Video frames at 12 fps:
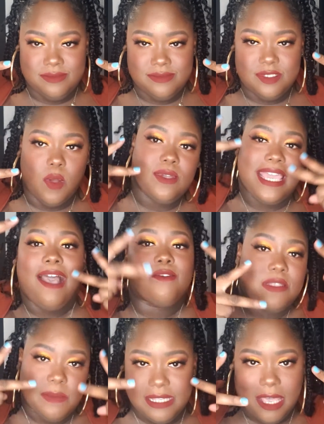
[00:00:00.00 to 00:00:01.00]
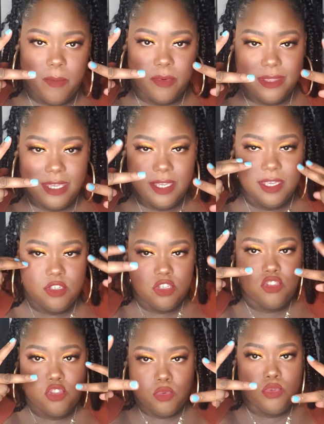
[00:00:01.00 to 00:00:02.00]
don't count them separately. It's just
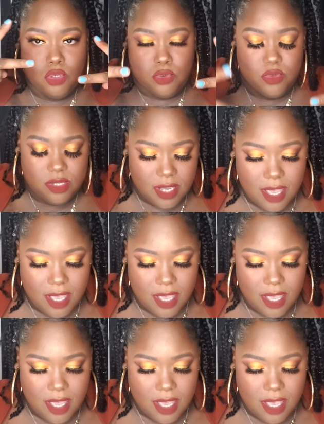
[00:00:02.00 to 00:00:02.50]
two twos.